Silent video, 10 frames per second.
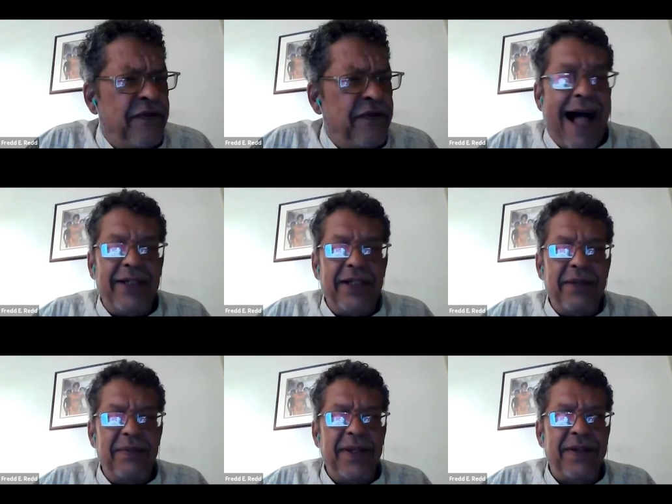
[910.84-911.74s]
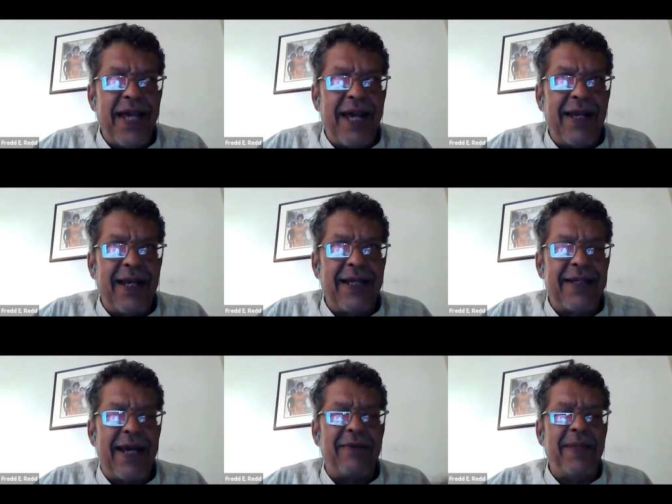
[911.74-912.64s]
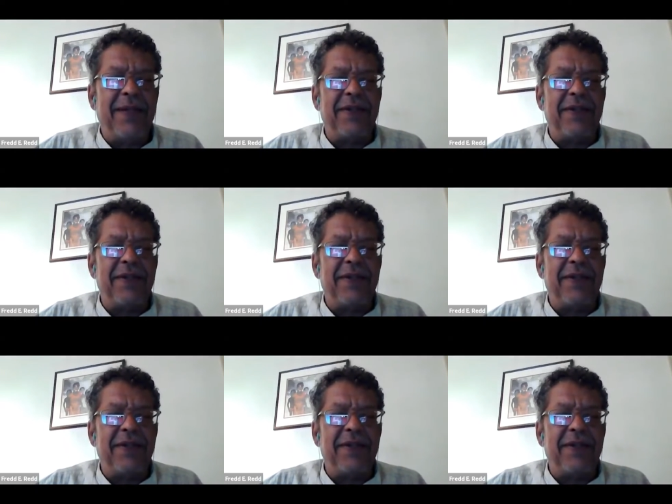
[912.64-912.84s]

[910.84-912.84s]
Valium? Is that, I guess that would be